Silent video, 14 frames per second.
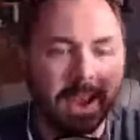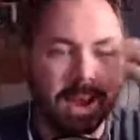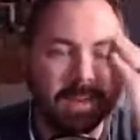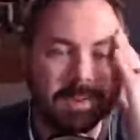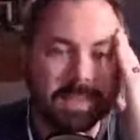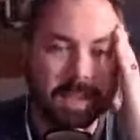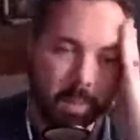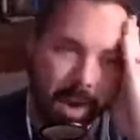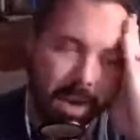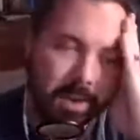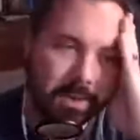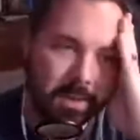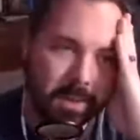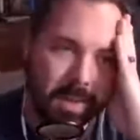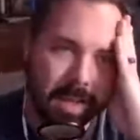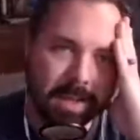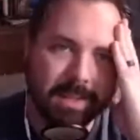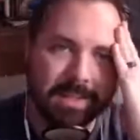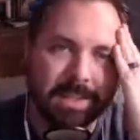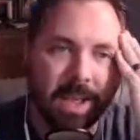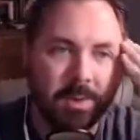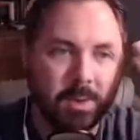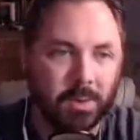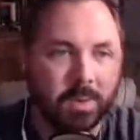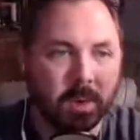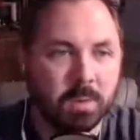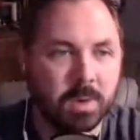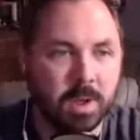And I was like, why are you doing that? Because now you
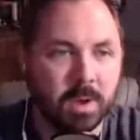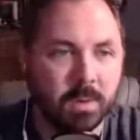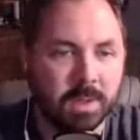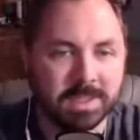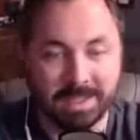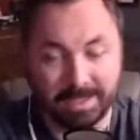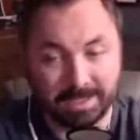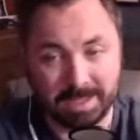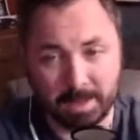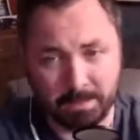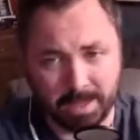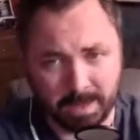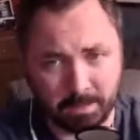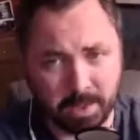don't know. It's like the same thing.